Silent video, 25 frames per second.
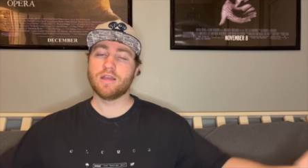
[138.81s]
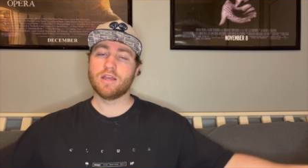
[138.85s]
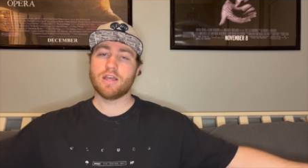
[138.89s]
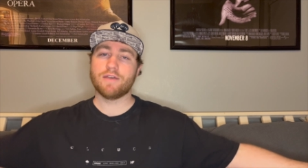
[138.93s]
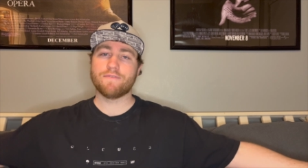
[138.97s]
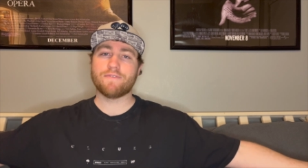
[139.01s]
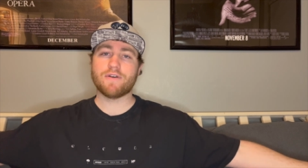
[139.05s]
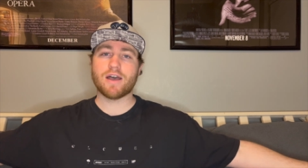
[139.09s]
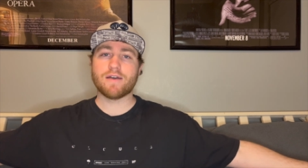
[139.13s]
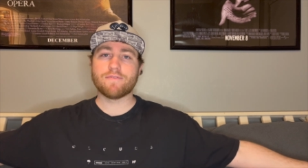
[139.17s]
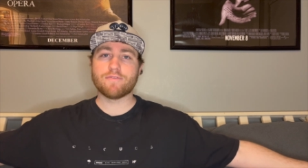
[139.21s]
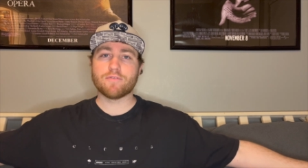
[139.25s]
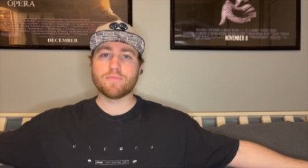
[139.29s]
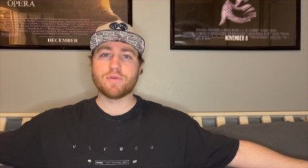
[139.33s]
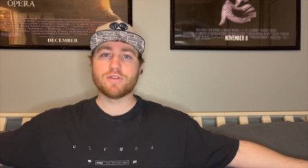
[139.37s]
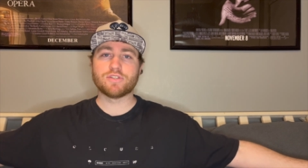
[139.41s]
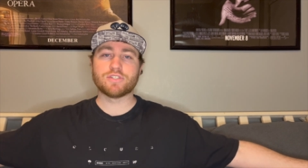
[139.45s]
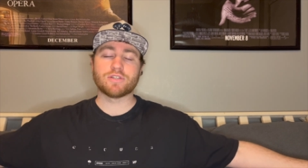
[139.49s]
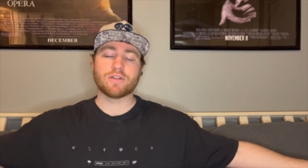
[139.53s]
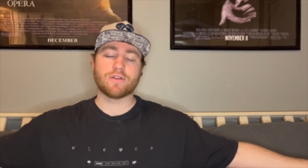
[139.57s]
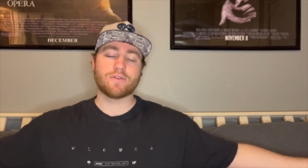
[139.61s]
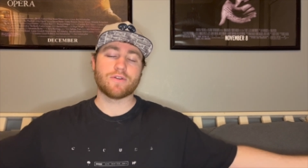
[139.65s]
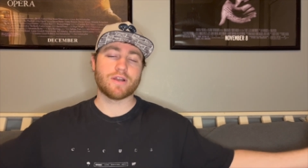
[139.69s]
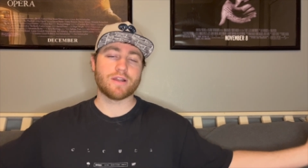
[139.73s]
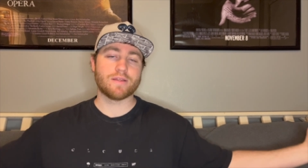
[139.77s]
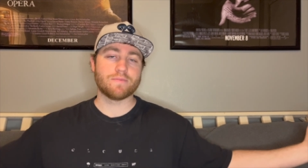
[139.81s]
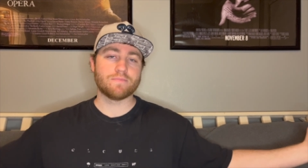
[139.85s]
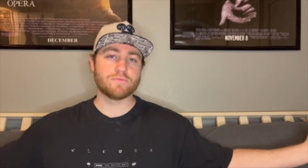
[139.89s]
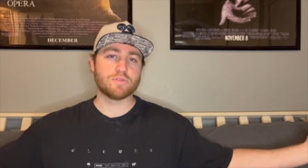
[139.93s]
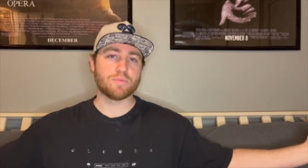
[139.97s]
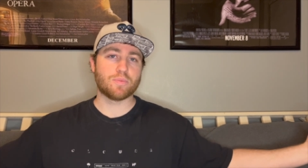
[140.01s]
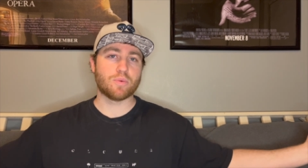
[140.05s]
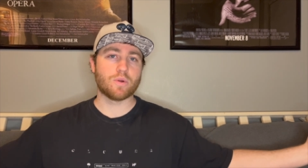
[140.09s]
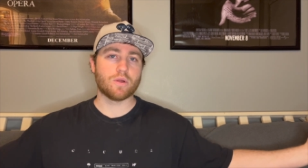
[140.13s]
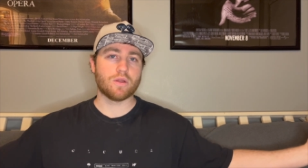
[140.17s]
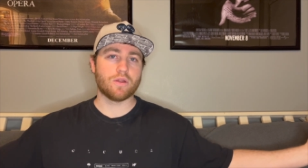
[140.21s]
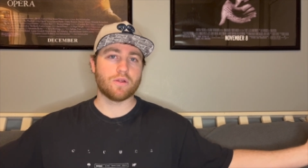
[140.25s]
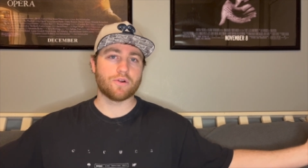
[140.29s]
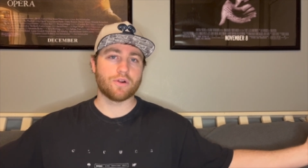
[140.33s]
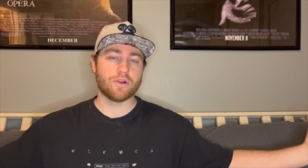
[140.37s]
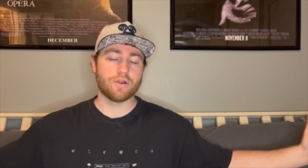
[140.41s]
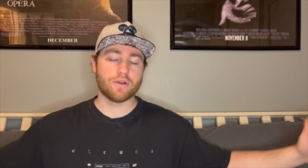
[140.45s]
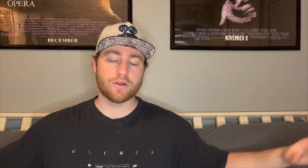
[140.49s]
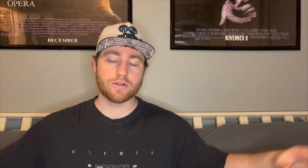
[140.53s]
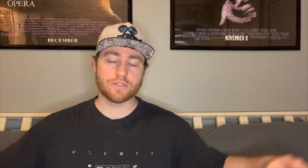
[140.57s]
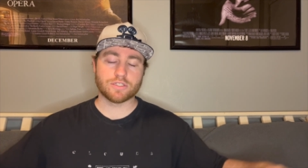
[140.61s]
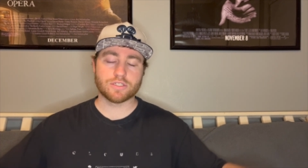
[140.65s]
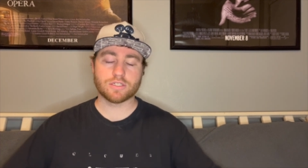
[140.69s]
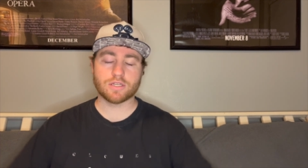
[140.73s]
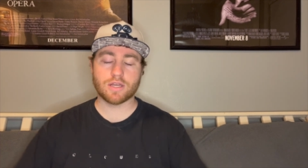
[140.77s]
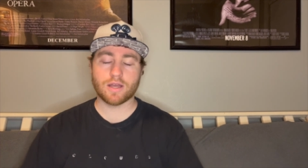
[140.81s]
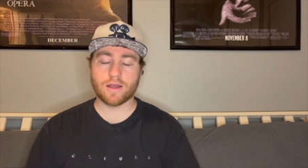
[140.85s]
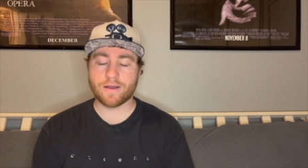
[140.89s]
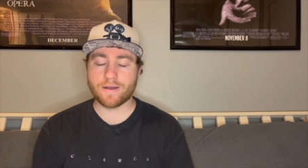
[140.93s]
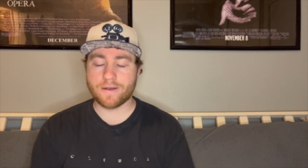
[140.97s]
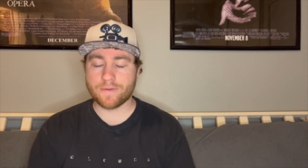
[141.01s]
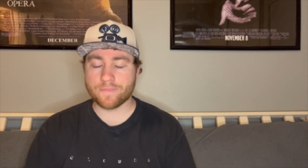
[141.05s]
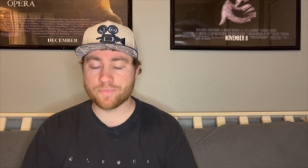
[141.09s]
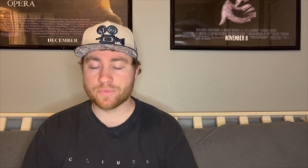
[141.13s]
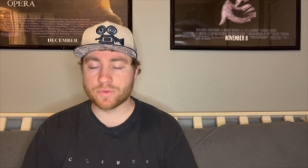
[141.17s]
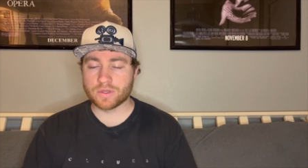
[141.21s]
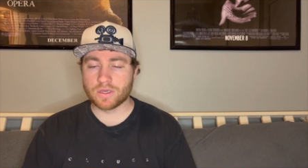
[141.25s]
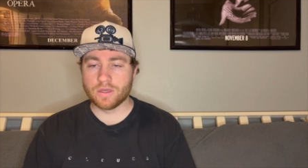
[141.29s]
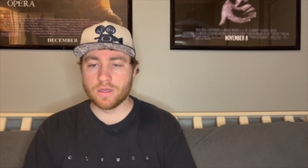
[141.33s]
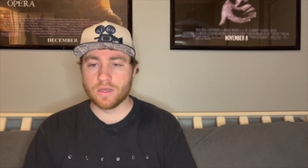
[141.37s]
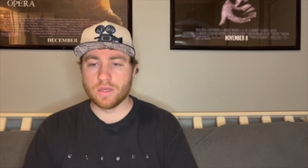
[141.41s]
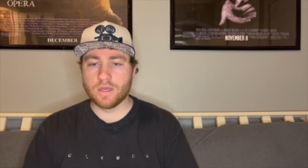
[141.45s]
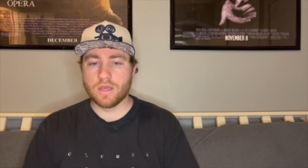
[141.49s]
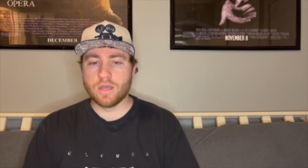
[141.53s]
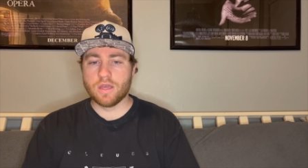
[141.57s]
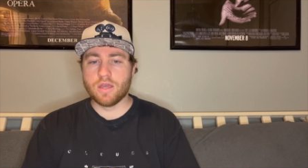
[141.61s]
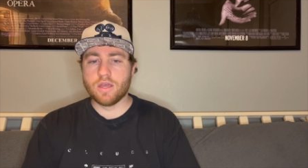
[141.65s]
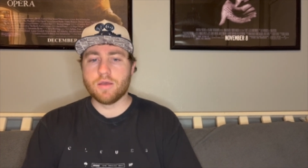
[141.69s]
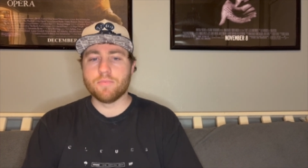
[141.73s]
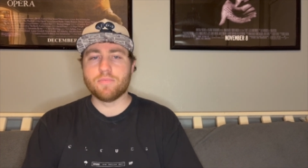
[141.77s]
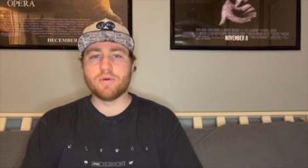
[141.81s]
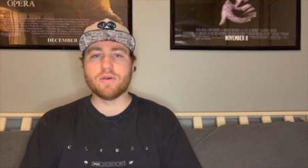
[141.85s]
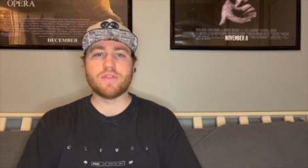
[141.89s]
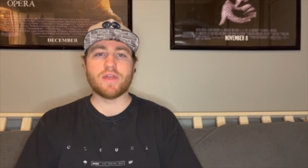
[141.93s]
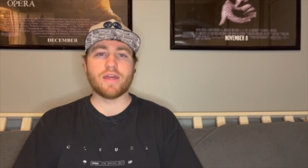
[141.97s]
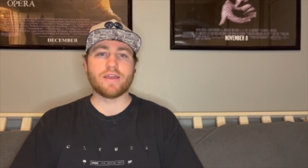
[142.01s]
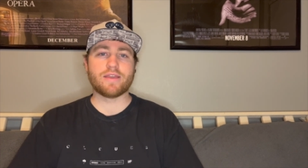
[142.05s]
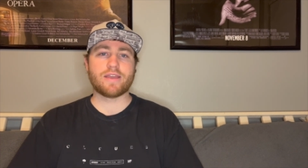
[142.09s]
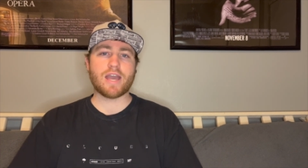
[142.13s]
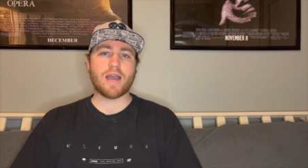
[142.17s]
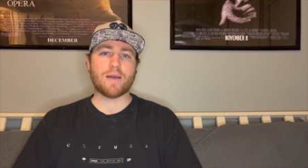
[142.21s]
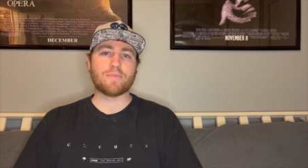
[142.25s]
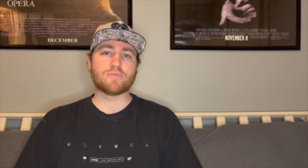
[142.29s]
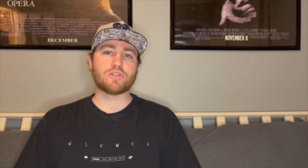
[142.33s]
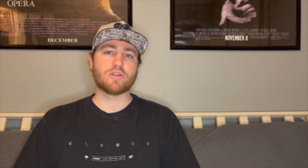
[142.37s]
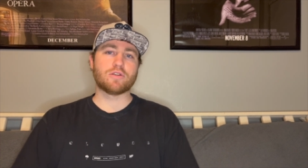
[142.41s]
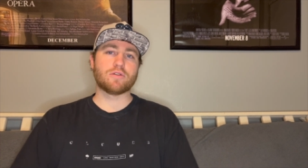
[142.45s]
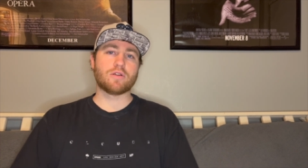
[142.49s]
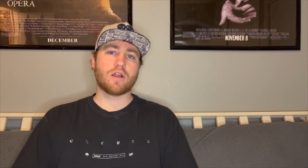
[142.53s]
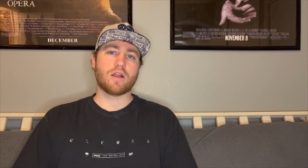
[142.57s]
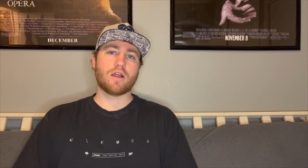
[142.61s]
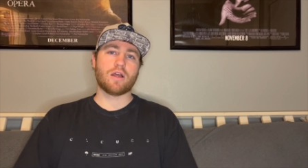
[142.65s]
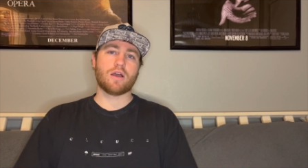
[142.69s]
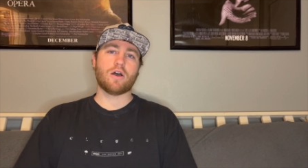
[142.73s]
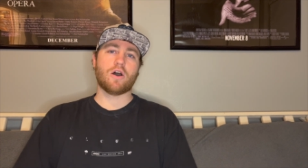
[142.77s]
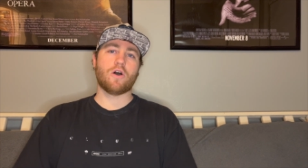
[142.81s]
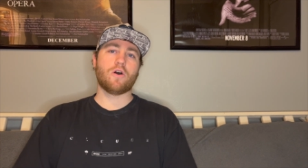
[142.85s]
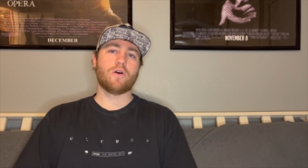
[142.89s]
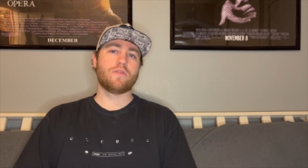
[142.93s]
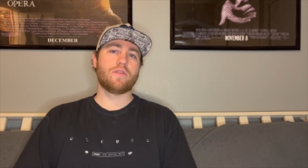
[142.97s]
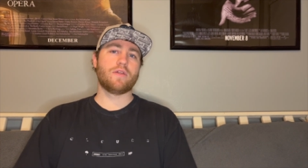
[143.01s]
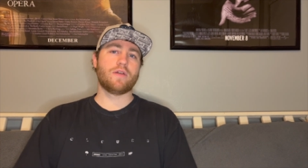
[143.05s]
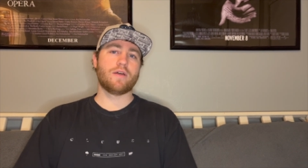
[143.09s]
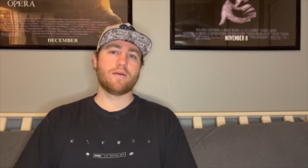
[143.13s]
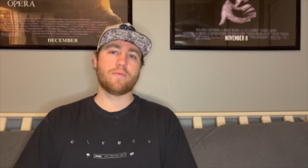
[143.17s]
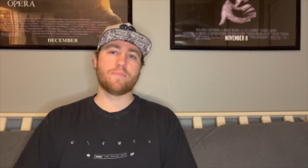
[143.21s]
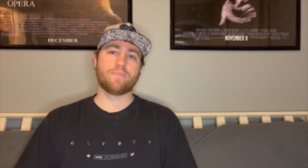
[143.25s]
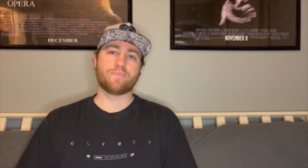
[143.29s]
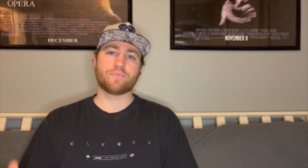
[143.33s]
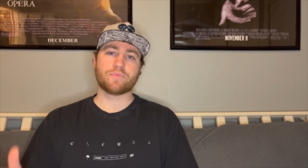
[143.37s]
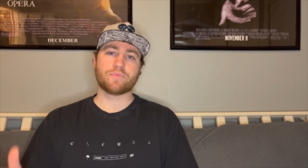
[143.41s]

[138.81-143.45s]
If I haven't mentioned already, spoiler alerts. Um, but they capture uh, all of them.